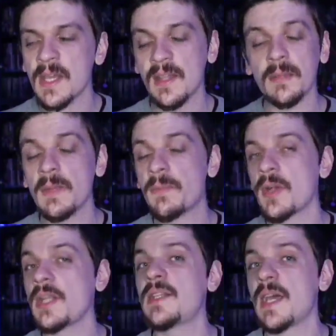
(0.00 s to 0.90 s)
That can be
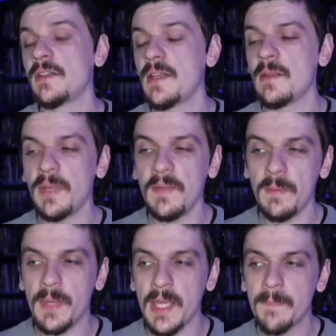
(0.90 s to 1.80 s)
pretty deadly in
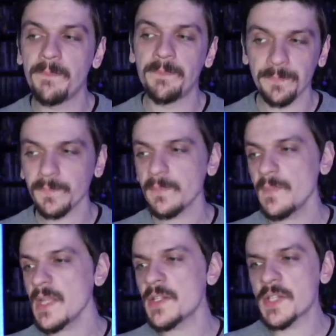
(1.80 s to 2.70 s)
PvP.
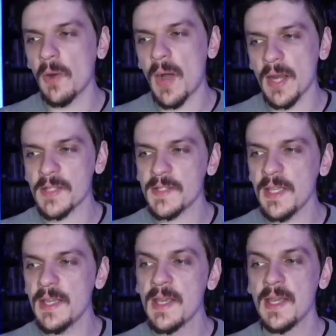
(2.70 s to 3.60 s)
So
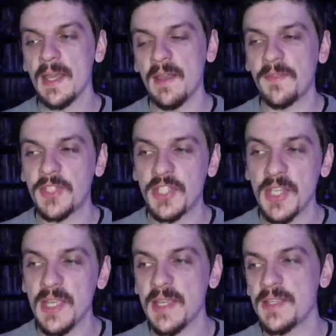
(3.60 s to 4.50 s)
honestly, if
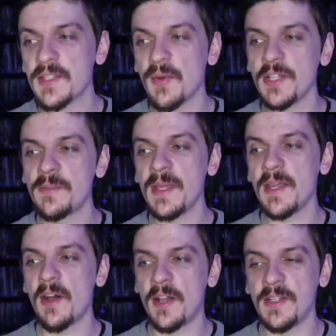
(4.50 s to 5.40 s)
she is going to
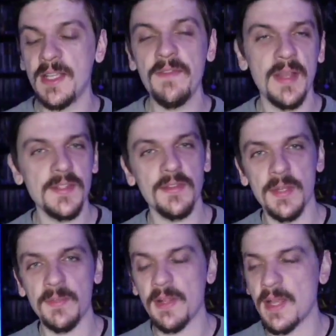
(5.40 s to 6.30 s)
be on defense or
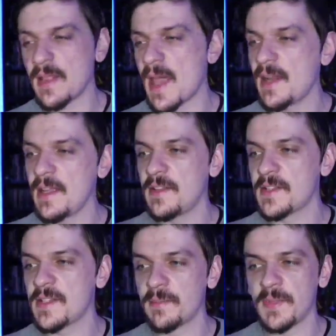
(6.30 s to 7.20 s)
something like that in
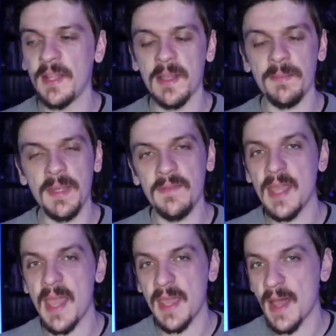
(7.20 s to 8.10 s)
something like
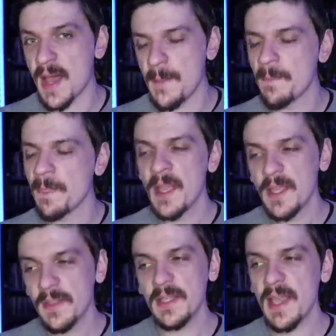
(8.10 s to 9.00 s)
PBAI,
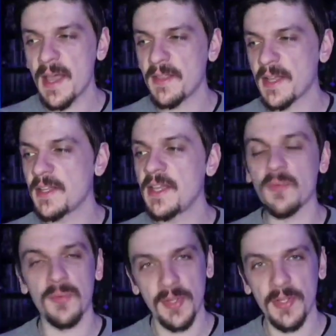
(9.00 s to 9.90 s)
then yeah, that could
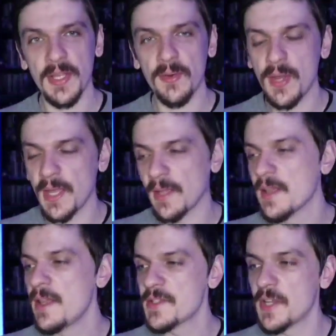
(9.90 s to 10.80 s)
get really
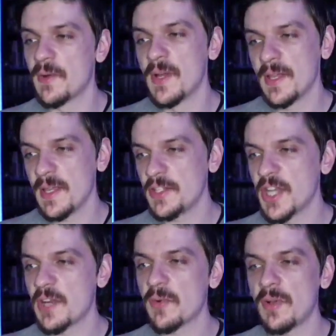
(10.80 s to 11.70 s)
annoying. So in
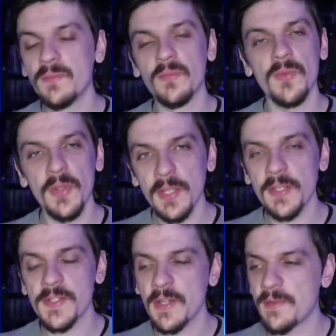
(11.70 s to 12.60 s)
general, really
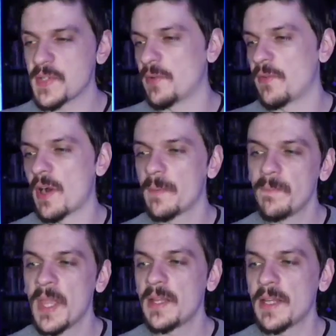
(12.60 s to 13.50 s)
good stuff so far.
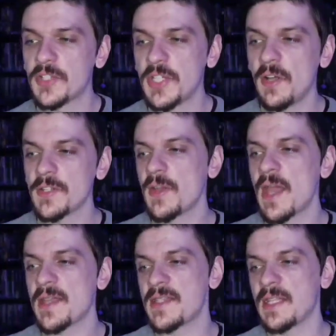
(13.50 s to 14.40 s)
Now she also
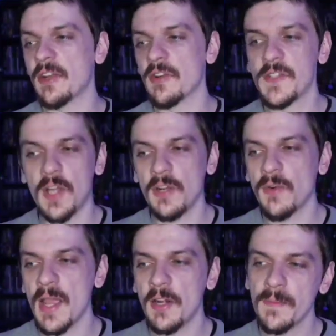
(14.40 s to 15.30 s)
has
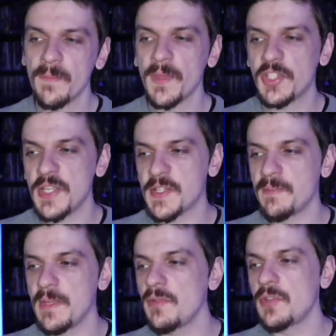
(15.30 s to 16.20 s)
Singer-Songwriter. She is
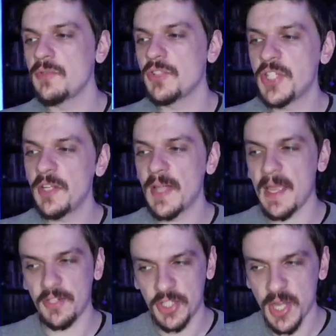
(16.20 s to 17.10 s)
immune to chill
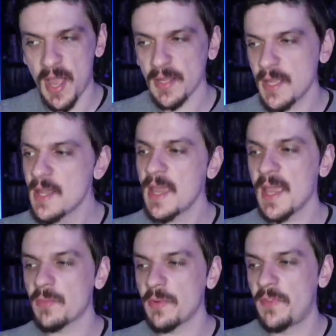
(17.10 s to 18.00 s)
and shock
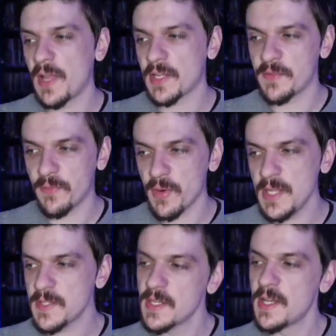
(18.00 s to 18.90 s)
and reflects
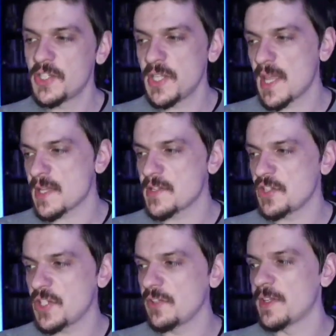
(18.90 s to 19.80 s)
freeze. She casts a
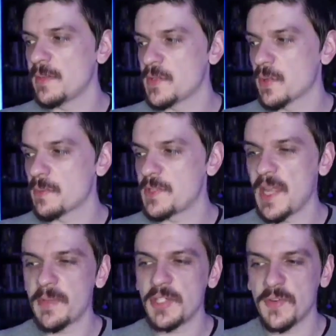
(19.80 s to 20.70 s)
shield that absorbs
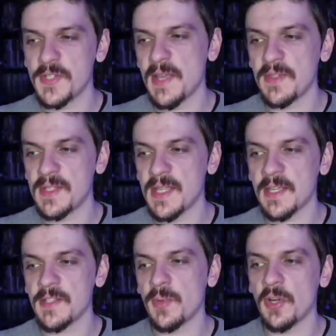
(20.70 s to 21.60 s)
damage for 7
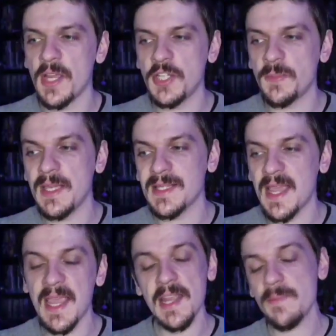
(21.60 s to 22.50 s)
seconds when her HP is
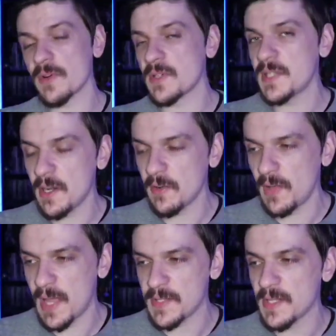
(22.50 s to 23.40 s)
80% or
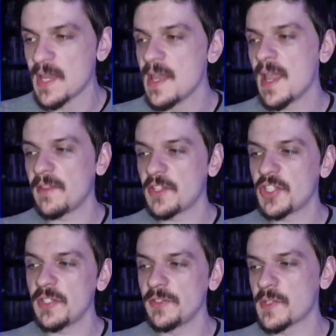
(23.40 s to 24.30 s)
less, and the
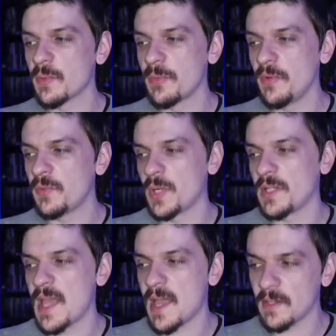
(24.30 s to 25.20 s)
shield is removed when
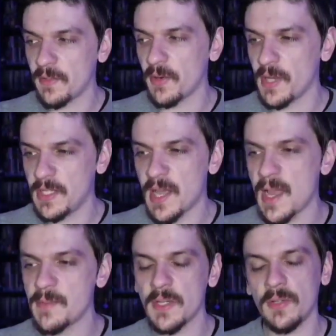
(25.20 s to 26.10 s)
attacked 30
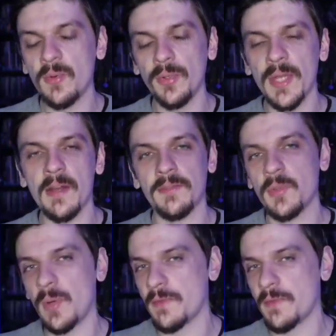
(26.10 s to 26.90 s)
times on a cooldown of 12